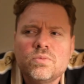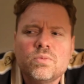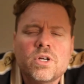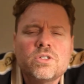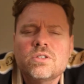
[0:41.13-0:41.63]

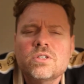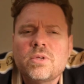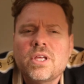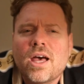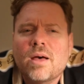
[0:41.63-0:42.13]
Why don't you just
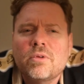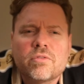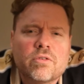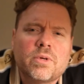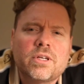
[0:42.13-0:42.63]
be happy
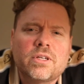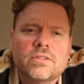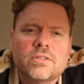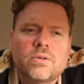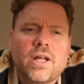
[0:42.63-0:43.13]
for me?
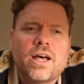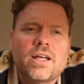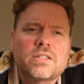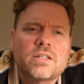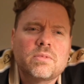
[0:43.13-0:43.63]
Quit
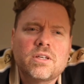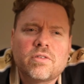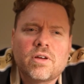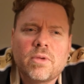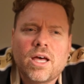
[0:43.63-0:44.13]
asking me
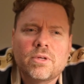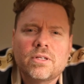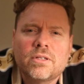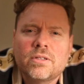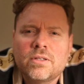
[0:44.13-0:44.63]
if I'm
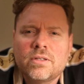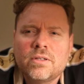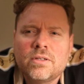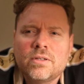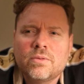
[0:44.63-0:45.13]
happy.
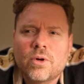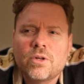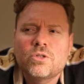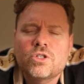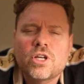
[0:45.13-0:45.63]
Why
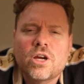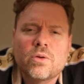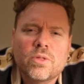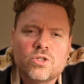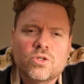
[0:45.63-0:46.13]
don't you share
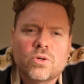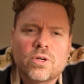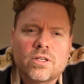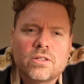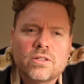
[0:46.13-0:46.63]
in the
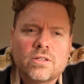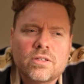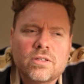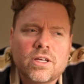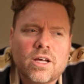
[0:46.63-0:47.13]
joy?
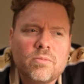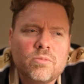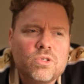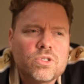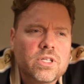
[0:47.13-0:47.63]
Like
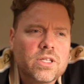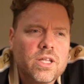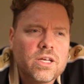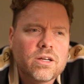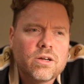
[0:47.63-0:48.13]
I'm usually
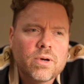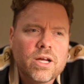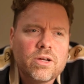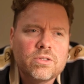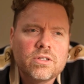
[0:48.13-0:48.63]
like
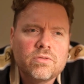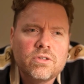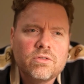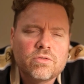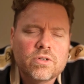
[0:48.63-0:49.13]
around
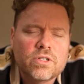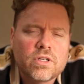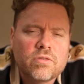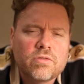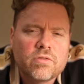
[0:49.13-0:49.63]
giving you free
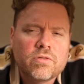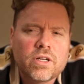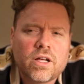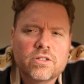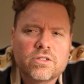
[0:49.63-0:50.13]
stuff and free
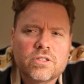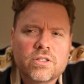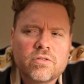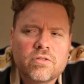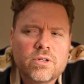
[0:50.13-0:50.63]
knowledge and
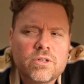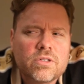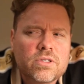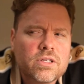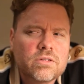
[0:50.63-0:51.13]
stuff. Why don't you
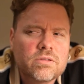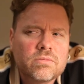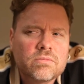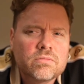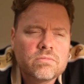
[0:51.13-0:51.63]
just like
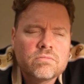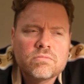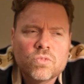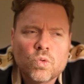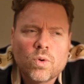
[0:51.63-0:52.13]

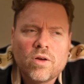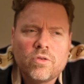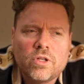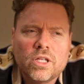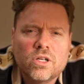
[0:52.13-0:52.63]

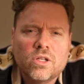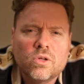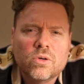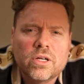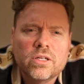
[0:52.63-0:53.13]
revel in the
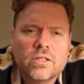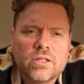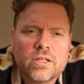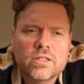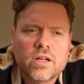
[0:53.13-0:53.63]
glory
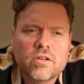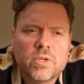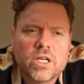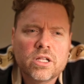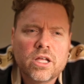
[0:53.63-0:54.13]
instead of
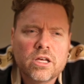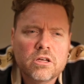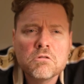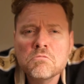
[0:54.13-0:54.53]
being like